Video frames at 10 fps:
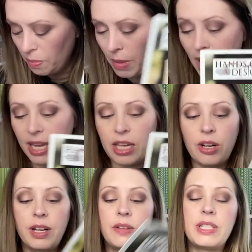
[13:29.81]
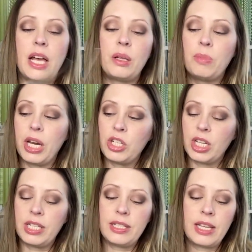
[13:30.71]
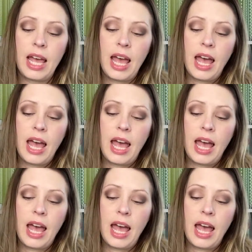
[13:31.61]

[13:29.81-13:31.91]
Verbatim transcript: my year of Celebrations.